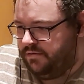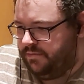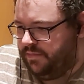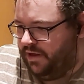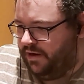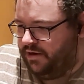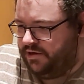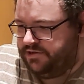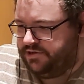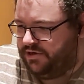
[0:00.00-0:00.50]

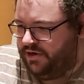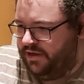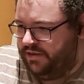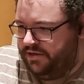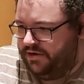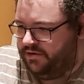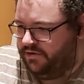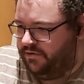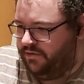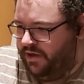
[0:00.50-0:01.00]
Man, I don't know how
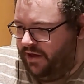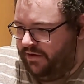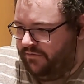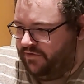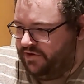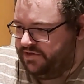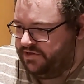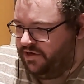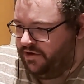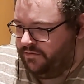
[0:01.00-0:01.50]
they do that
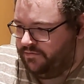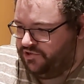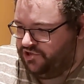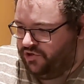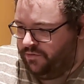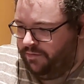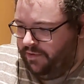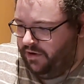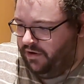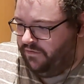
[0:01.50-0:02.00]
every time,
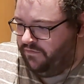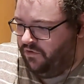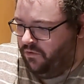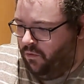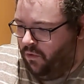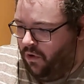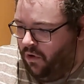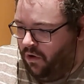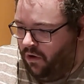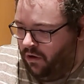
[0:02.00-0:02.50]
jumping off a
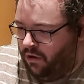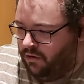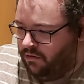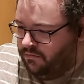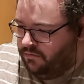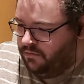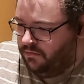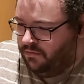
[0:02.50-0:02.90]
wall.